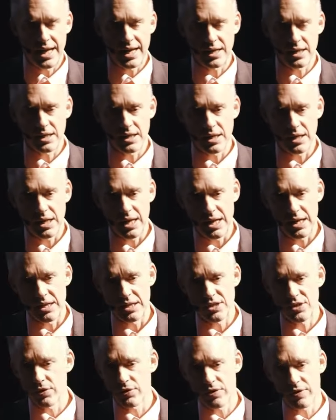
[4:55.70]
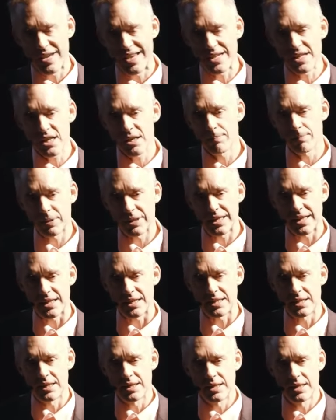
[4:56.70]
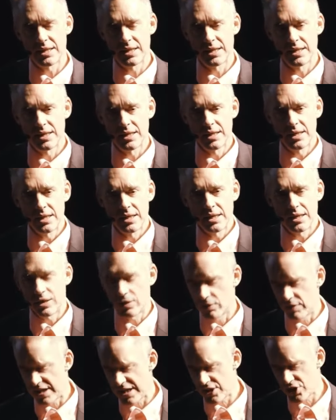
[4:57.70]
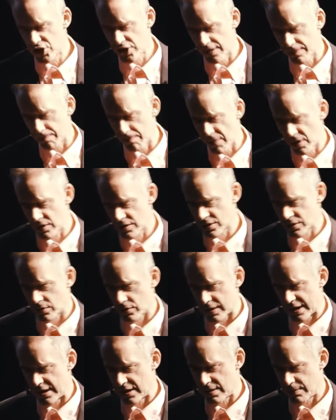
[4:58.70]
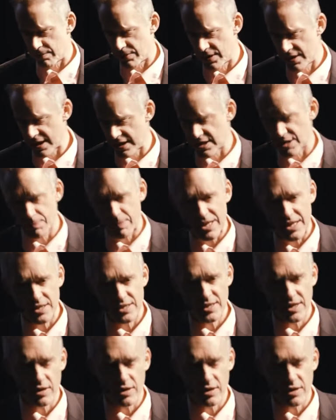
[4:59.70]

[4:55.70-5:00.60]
And so they're incomplete. You know, Nietzsche also in Thus Spake